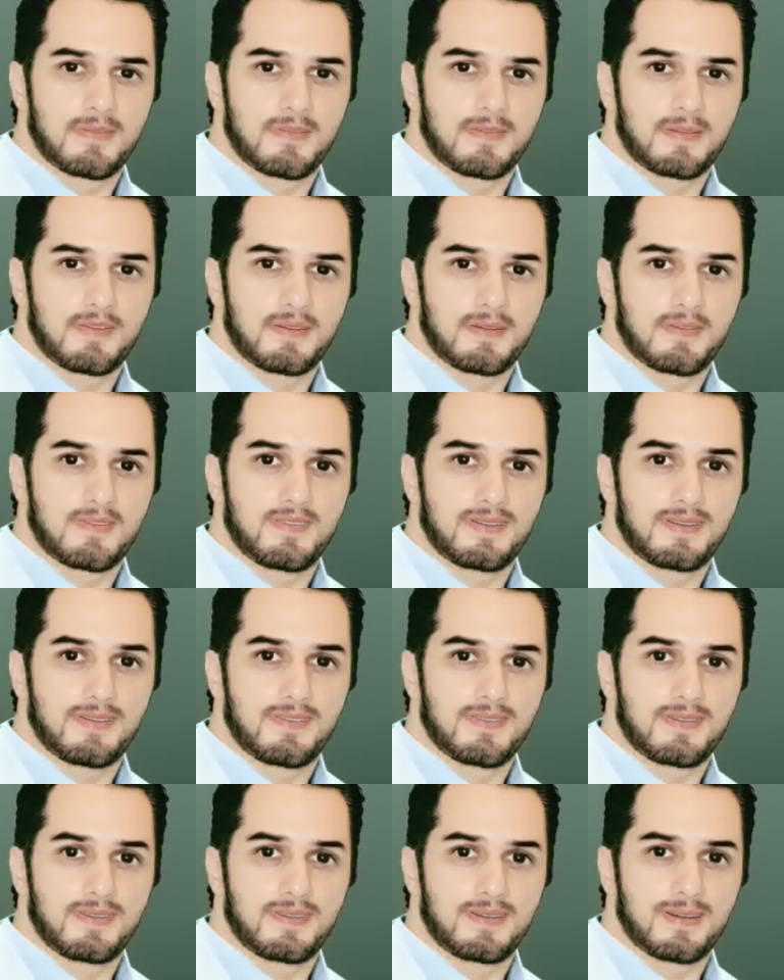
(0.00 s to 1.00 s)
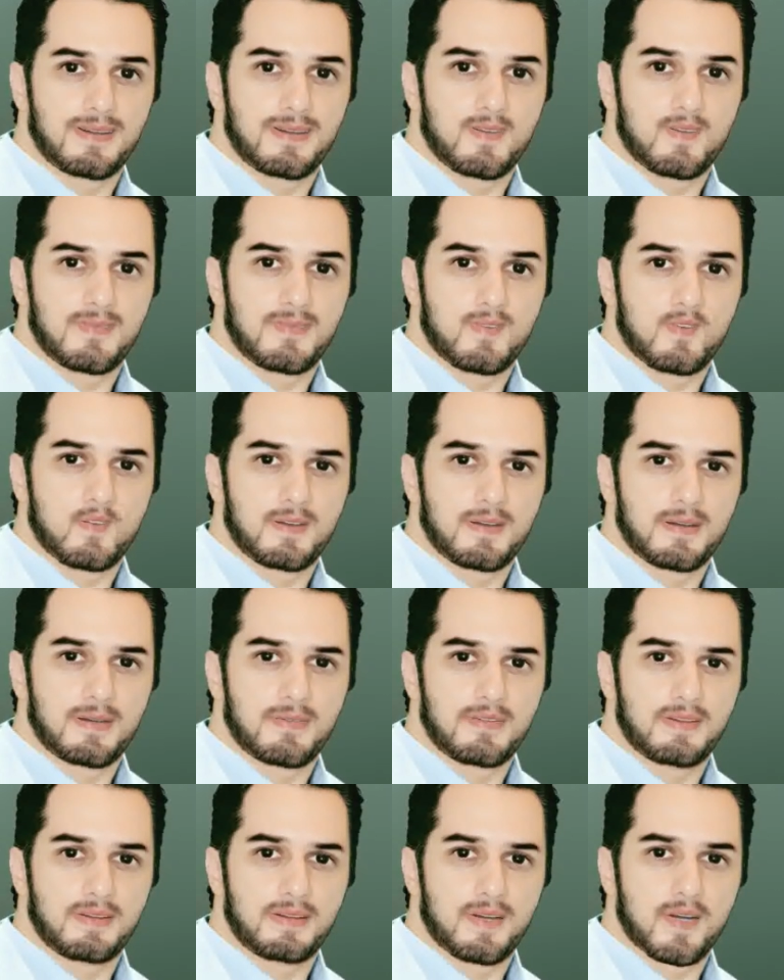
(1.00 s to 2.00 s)
Tooth enamel is the
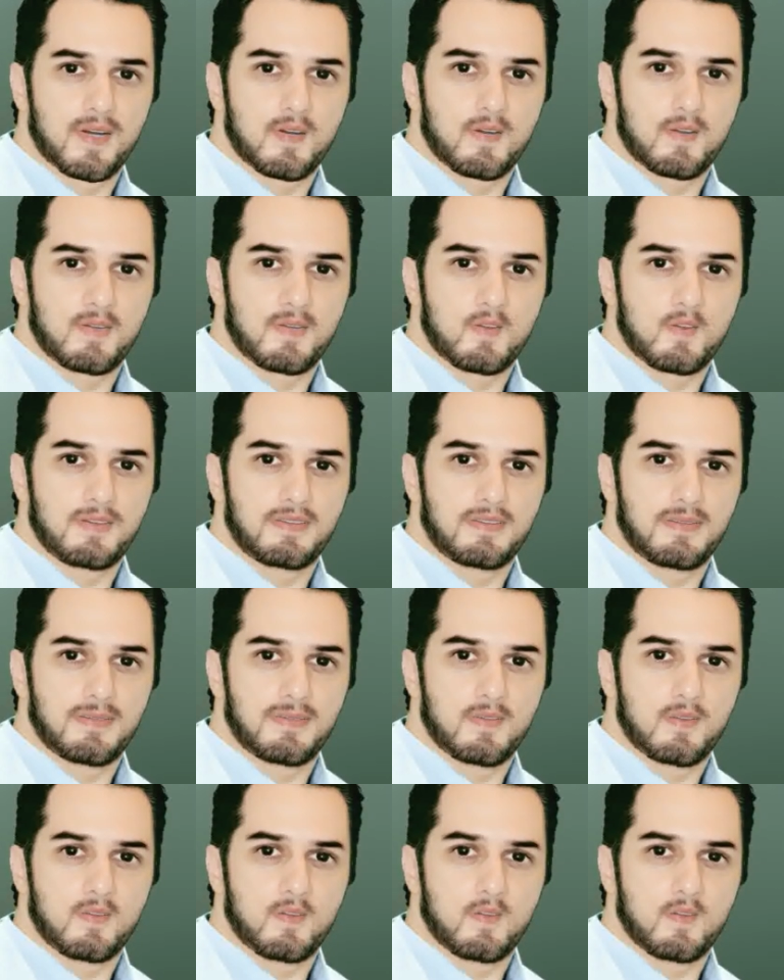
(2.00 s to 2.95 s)
first layer of the tooth,